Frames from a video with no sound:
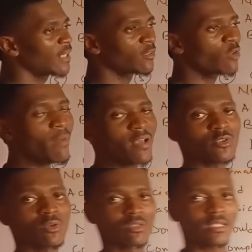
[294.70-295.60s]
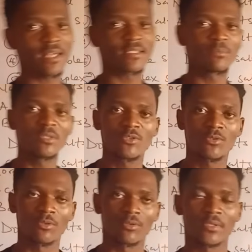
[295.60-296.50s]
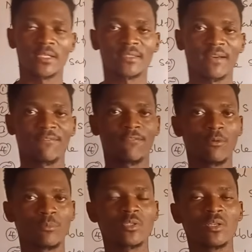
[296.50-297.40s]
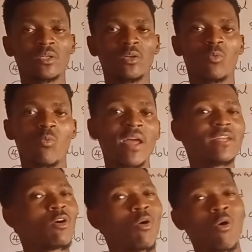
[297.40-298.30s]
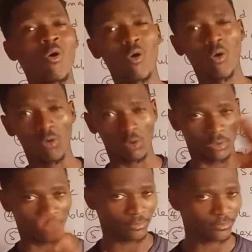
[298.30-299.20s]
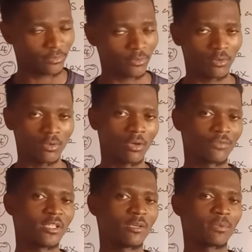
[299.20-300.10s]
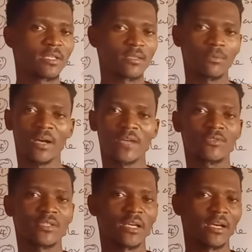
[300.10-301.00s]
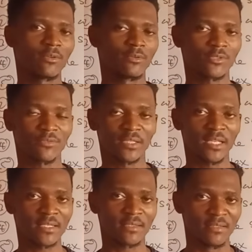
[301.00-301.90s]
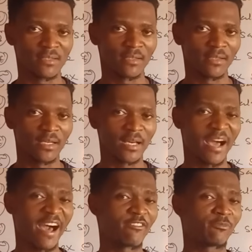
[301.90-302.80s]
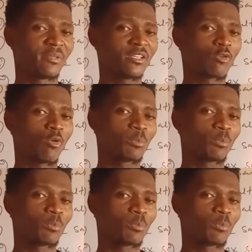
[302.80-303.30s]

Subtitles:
Now, normal salts are simply salts that are formed when all of the replaceable hydrogen ions of an acid have been